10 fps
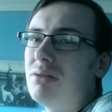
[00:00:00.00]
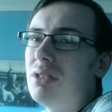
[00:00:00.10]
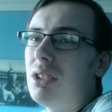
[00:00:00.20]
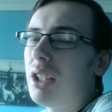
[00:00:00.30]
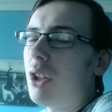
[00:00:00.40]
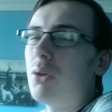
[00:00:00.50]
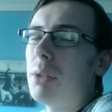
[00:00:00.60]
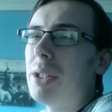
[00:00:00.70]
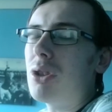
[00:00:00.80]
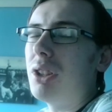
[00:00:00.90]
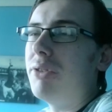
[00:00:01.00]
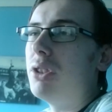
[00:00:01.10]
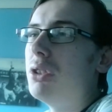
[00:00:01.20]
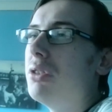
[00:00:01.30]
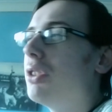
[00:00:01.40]
I don't want to be
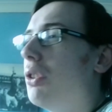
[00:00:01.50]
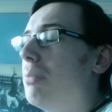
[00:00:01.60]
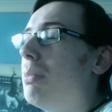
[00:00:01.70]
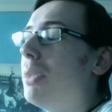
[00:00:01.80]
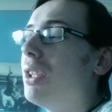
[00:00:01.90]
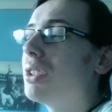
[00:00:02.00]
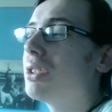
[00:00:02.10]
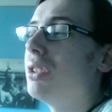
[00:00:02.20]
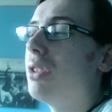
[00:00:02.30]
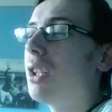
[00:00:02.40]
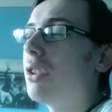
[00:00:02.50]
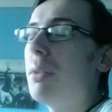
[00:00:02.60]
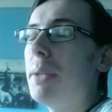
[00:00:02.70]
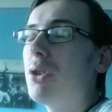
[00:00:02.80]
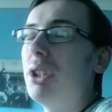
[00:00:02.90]
24 doing my masters. I don't want
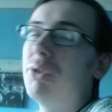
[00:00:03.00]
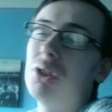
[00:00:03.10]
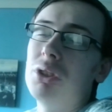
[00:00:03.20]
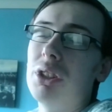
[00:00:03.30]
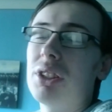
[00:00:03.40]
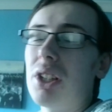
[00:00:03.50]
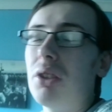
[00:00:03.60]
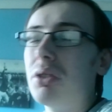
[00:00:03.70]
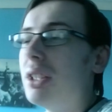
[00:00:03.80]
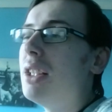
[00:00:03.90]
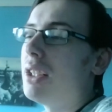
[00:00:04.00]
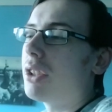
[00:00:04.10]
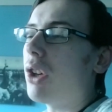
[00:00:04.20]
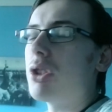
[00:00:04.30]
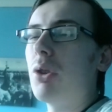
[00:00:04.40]
to be 24 years old,
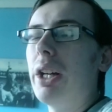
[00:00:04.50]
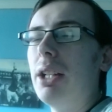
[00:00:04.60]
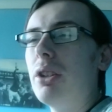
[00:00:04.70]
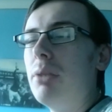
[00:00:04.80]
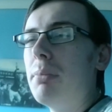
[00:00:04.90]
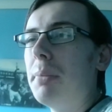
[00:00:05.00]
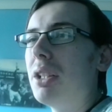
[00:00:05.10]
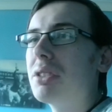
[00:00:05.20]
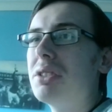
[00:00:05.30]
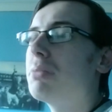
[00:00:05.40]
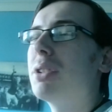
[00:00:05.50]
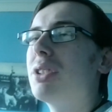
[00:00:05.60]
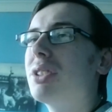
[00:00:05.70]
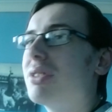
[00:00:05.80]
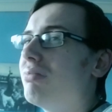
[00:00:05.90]
graduating, doing my masters,
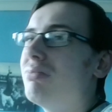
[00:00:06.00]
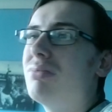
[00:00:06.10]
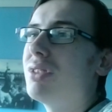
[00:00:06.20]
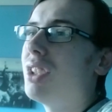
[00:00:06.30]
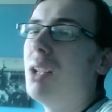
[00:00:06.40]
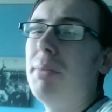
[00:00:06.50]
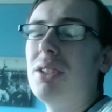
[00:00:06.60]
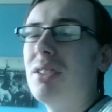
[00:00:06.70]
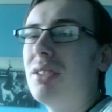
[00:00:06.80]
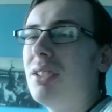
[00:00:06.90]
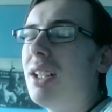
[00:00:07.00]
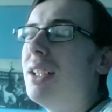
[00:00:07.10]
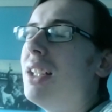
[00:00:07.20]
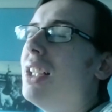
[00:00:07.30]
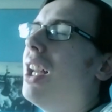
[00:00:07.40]
because I'm
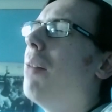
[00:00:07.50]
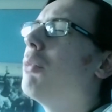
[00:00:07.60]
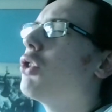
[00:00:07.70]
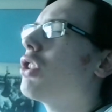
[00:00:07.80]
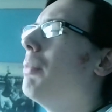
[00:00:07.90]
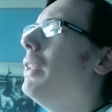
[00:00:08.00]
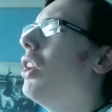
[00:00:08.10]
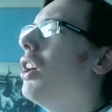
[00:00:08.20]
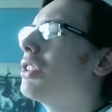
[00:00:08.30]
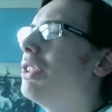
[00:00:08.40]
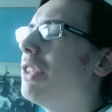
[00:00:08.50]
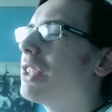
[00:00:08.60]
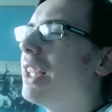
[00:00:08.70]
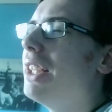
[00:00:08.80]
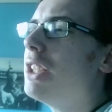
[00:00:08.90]
not trying to be nasty when I
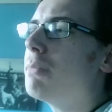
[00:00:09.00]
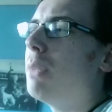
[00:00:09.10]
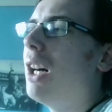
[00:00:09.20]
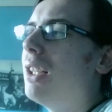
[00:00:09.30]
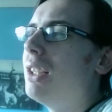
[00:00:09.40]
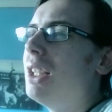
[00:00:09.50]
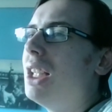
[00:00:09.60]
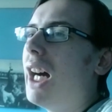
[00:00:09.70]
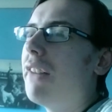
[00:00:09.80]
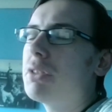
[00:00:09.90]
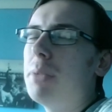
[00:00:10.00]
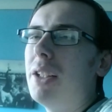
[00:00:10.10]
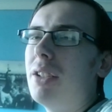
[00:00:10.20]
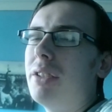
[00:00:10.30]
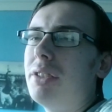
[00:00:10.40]
say this, but I've spent
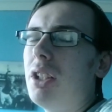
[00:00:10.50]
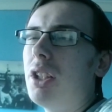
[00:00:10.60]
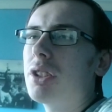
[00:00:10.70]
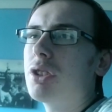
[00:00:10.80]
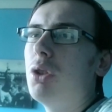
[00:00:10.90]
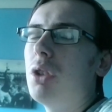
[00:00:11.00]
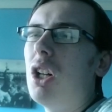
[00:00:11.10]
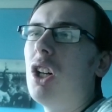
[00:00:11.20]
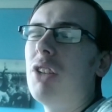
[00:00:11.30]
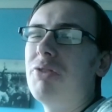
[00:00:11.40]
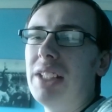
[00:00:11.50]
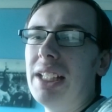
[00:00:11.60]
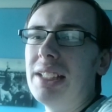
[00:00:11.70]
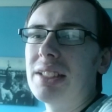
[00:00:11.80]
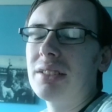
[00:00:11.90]
the last 2.5
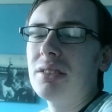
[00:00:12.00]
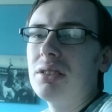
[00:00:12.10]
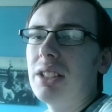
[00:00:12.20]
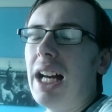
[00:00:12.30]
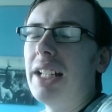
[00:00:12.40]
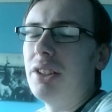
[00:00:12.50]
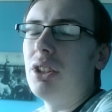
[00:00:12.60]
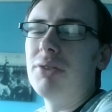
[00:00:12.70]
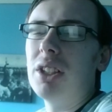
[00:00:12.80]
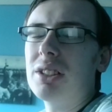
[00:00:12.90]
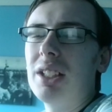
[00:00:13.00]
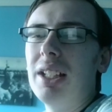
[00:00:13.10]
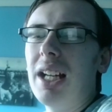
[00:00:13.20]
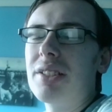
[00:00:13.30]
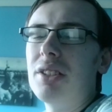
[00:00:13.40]
years at
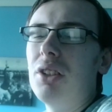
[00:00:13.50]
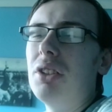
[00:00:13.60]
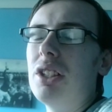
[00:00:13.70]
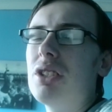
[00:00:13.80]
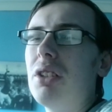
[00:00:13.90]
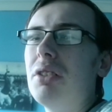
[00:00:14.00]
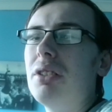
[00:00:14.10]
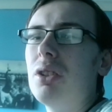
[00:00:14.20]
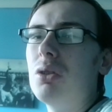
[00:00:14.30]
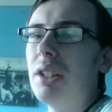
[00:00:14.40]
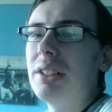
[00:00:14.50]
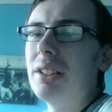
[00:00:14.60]
university as a uni student already.